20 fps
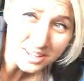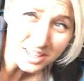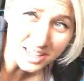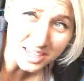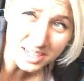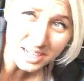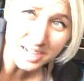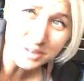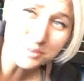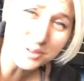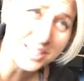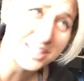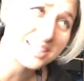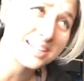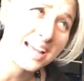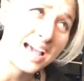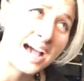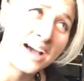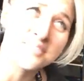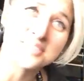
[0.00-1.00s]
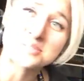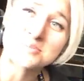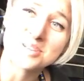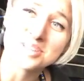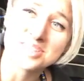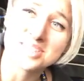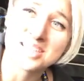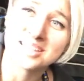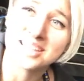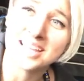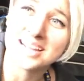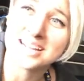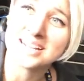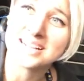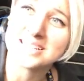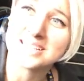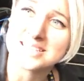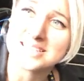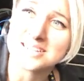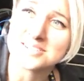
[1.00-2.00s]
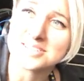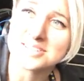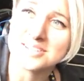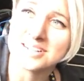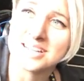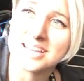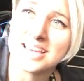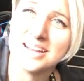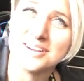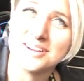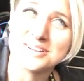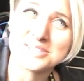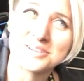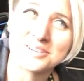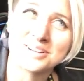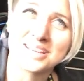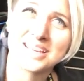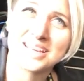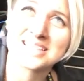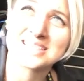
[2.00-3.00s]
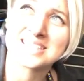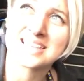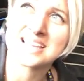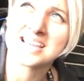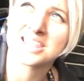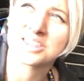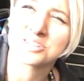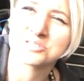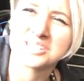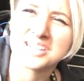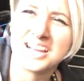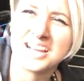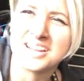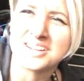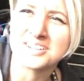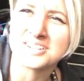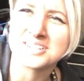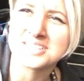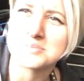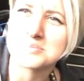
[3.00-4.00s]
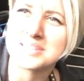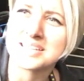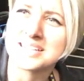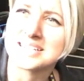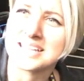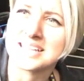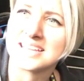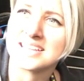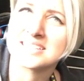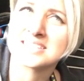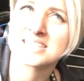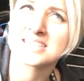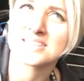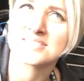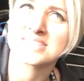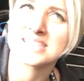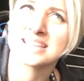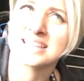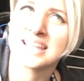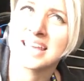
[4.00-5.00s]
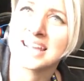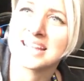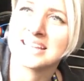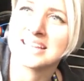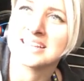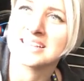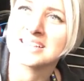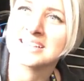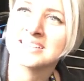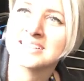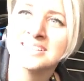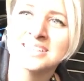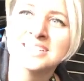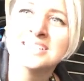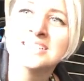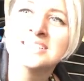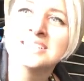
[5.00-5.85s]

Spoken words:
that we didn't have as much sunlight as Arizona, and Arizona gets like 300 something days of sunlight a year.